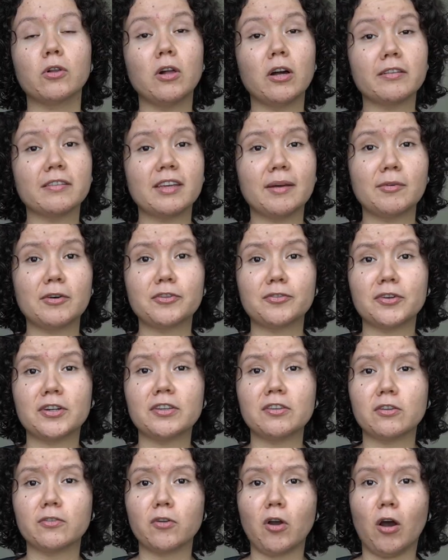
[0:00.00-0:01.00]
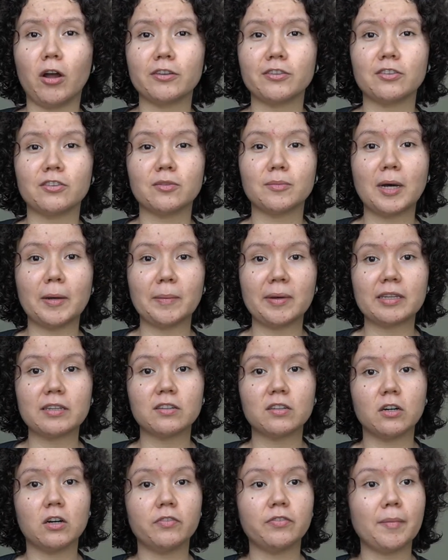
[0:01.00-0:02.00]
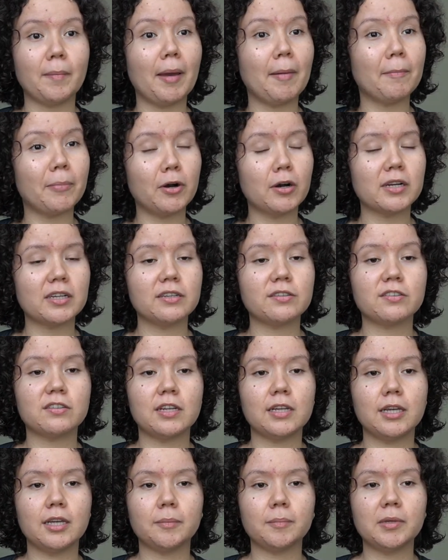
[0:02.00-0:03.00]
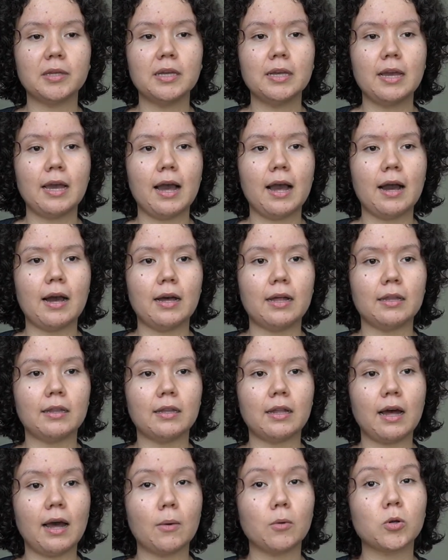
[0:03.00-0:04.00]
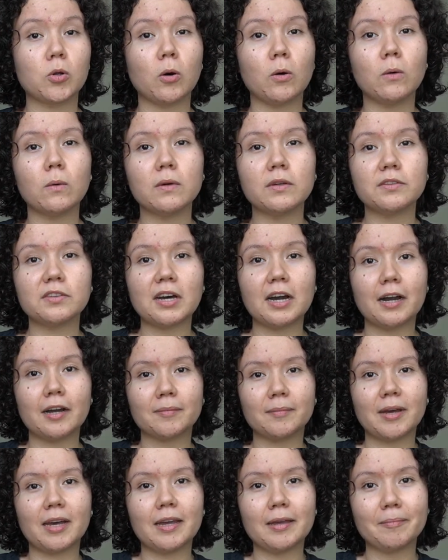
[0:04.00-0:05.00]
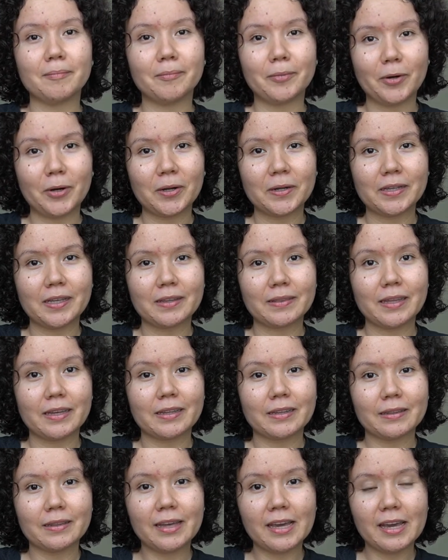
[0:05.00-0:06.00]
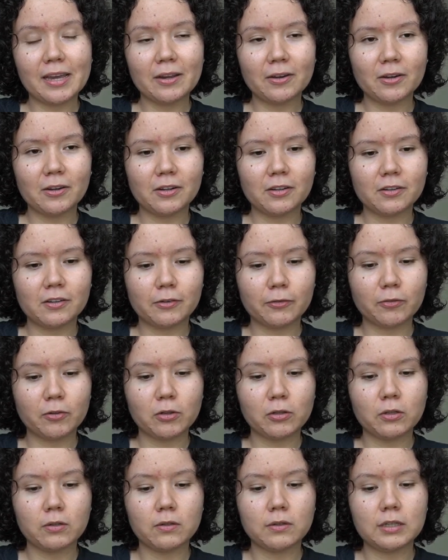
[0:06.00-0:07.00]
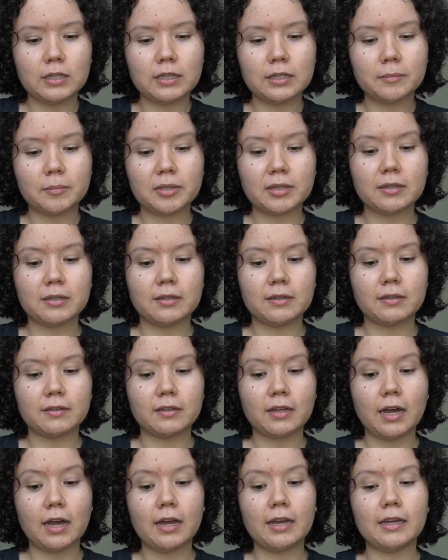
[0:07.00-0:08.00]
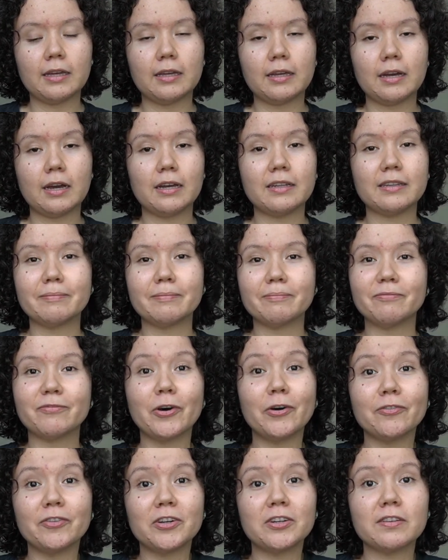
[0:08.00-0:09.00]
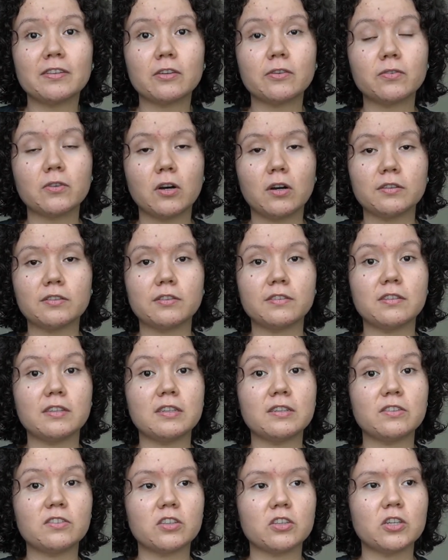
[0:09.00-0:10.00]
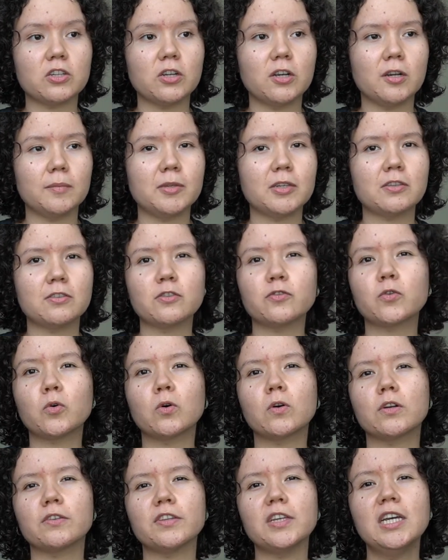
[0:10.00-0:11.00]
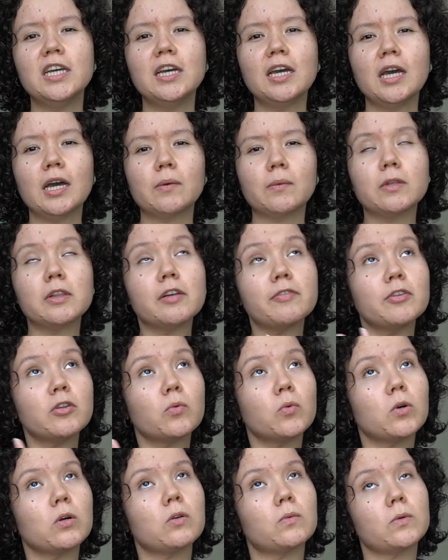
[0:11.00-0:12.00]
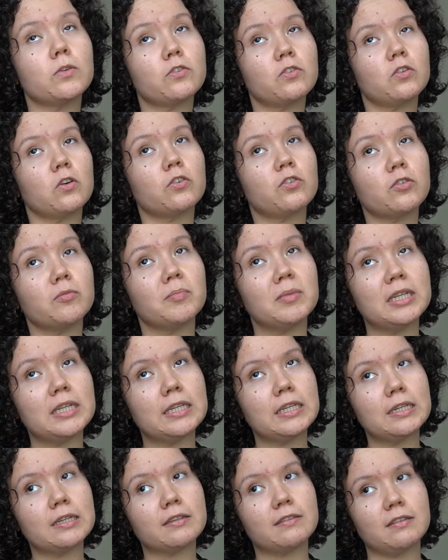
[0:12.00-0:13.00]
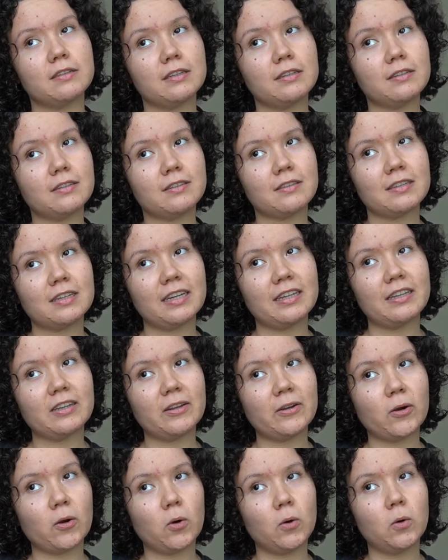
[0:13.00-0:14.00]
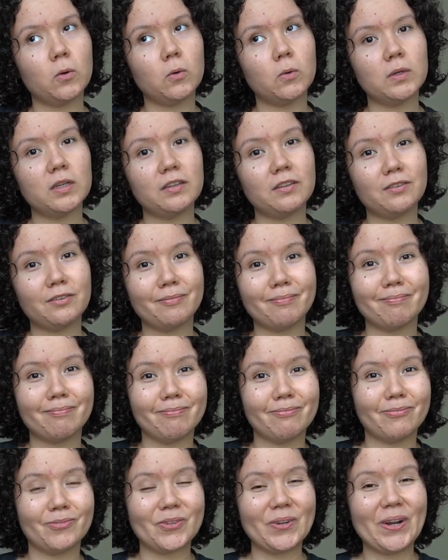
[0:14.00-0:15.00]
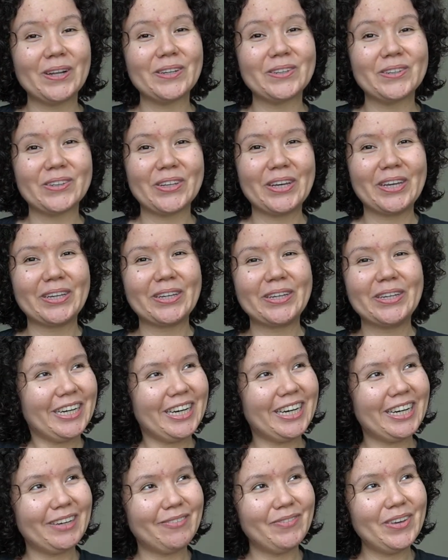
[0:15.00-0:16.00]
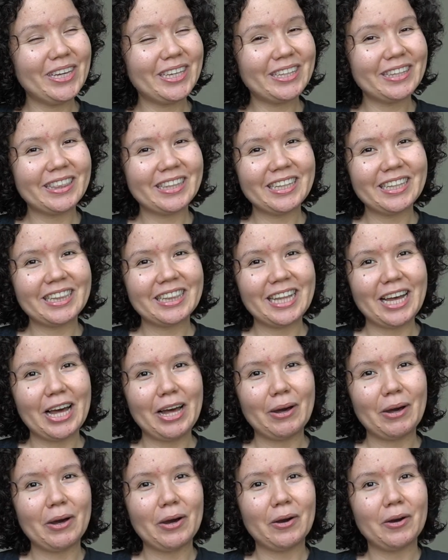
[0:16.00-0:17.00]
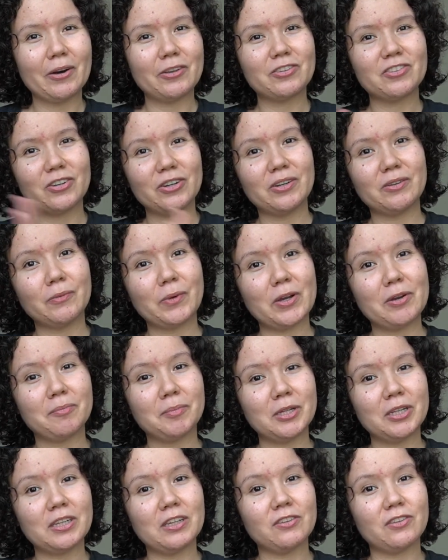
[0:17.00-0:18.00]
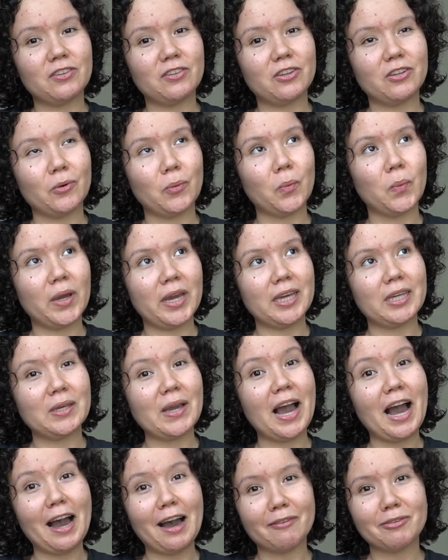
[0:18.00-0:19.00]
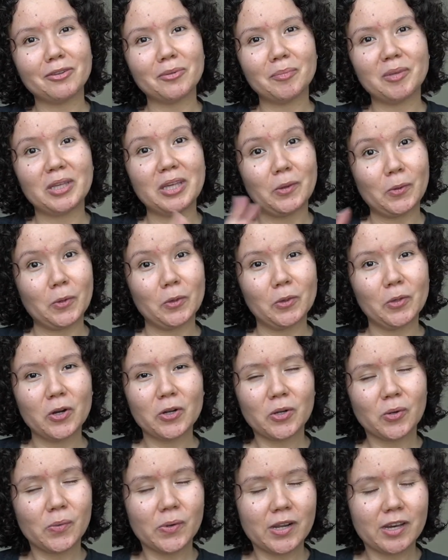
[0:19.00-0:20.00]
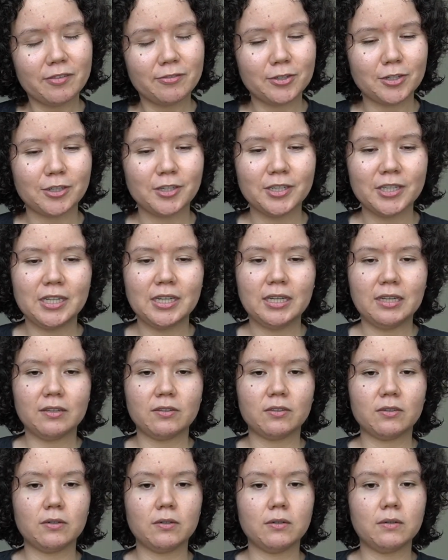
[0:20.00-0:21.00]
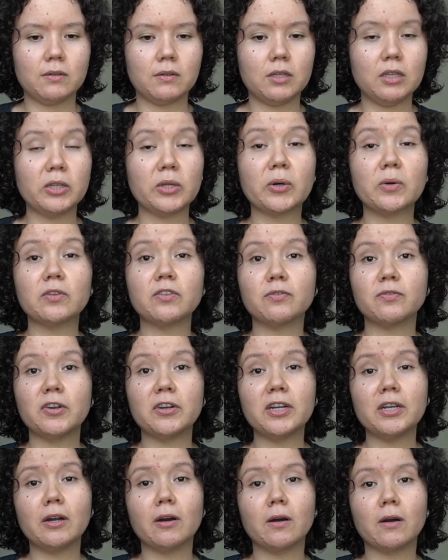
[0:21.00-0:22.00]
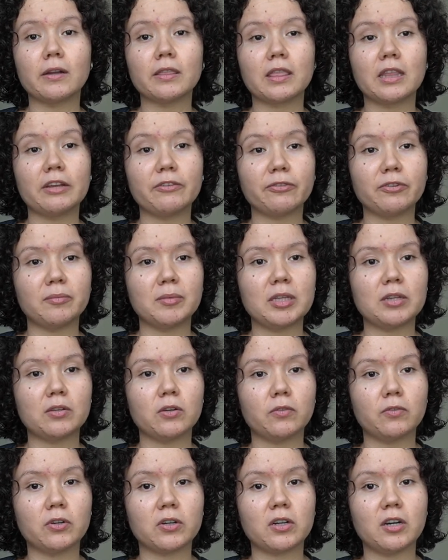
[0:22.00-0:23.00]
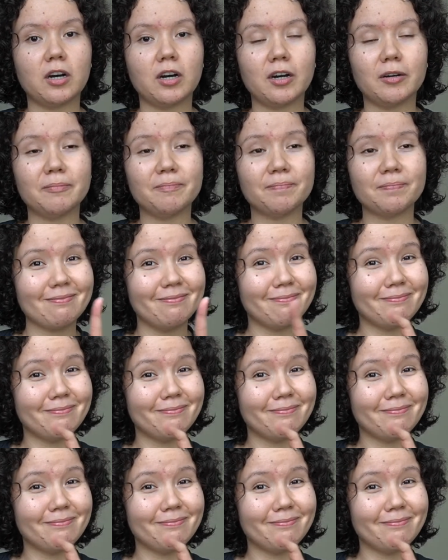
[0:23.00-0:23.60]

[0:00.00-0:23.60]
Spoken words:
long time I was very self-conscious about myself and my body shape, and I would always hide my body in like layer of clothing because I felt very self-conscious and insecure because, of course, we live in a world where social media exists and they're always trying to like make you think that a certain way of beauty is the way you have to be or look or whatever. So, you know, it was a very hard thing for me to overcome.